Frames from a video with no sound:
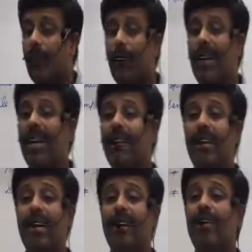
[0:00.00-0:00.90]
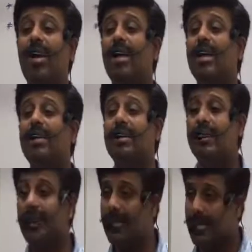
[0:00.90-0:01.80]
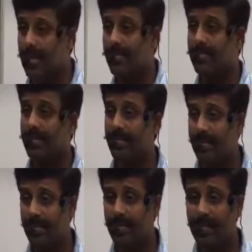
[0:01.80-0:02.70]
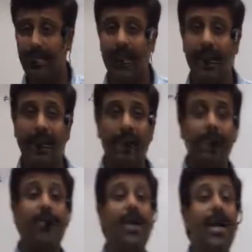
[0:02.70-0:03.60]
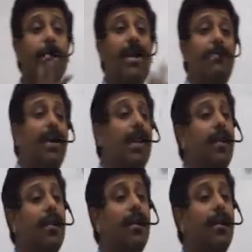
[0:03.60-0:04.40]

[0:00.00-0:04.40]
very, very weak in studies. 3 people